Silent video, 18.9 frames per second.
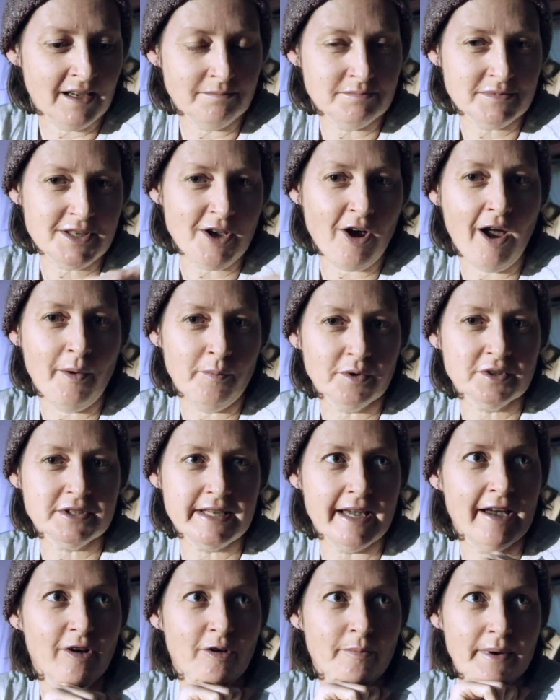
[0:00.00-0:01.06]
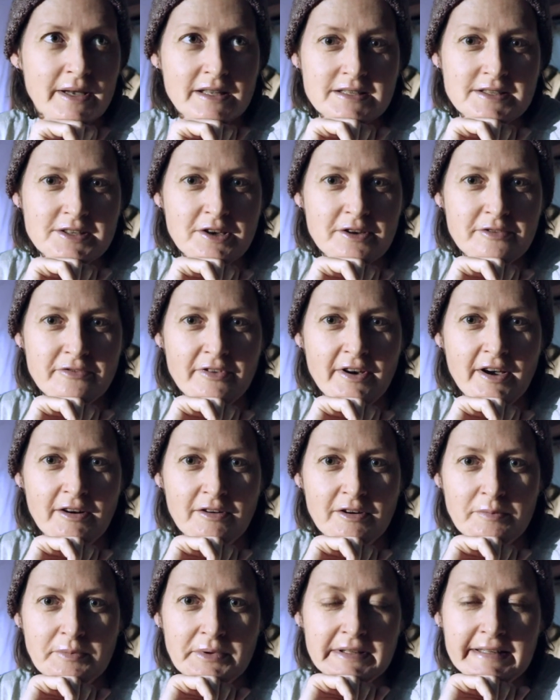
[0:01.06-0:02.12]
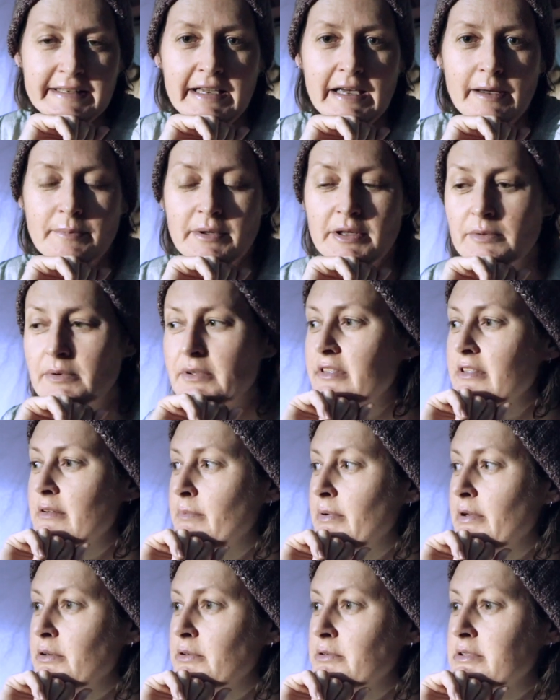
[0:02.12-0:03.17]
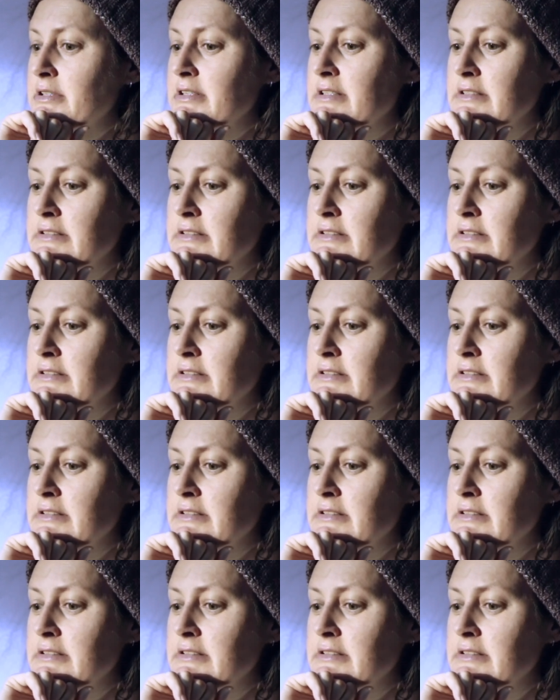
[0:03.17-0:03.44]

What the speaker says: time will tell, but so far I'm really happy with the build.